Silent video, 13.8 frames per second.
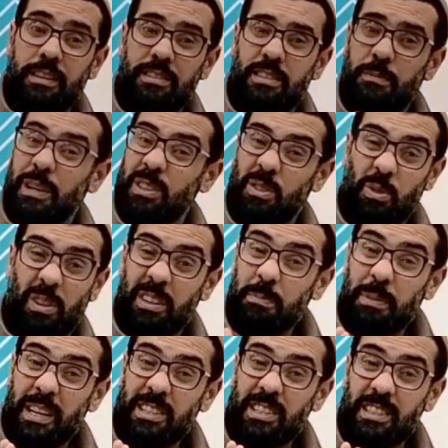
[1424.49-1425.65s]
It's about 200
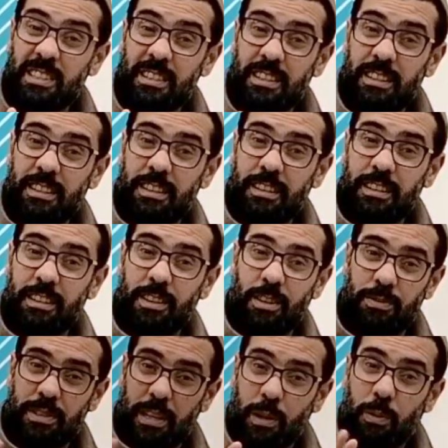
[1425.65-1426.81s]
pages.
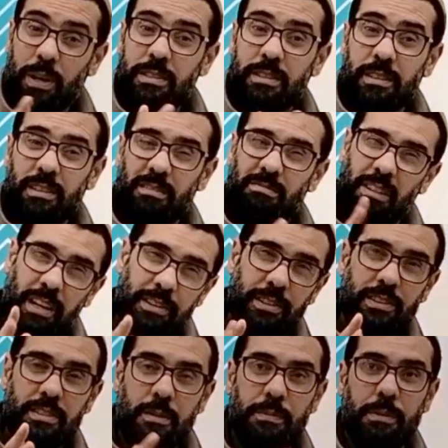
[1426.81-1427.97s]
Salawat, 100
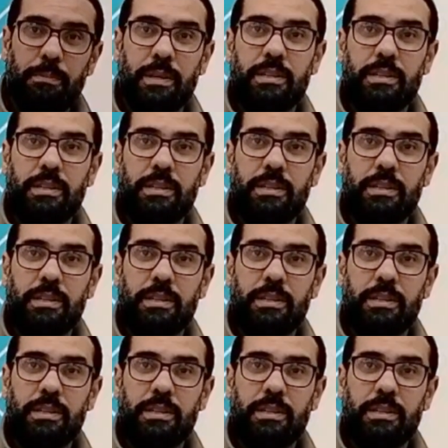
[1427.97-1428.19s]
and something.